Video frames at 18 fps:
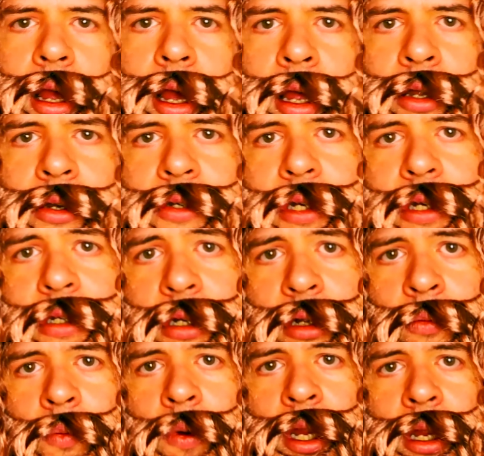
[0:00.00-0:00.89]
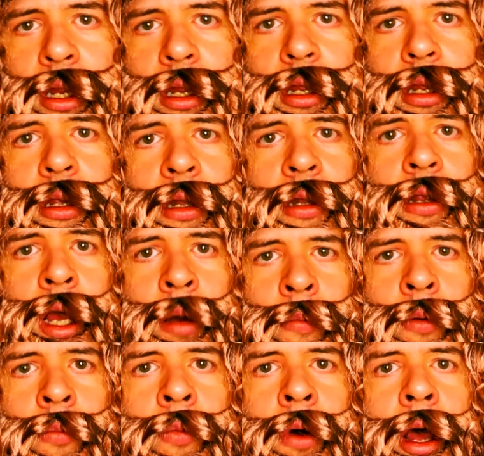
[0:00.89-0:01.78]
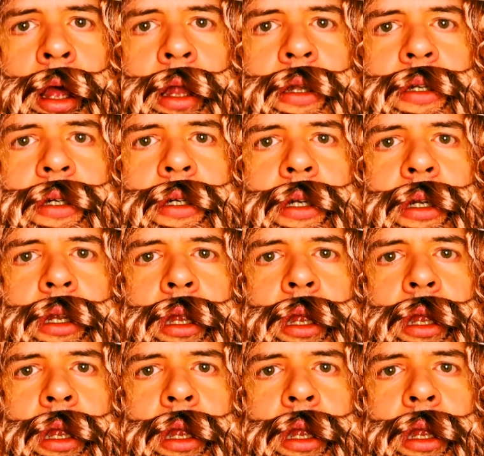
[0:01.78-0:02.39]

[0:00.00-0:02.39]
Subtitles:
And she said, we can come and watch.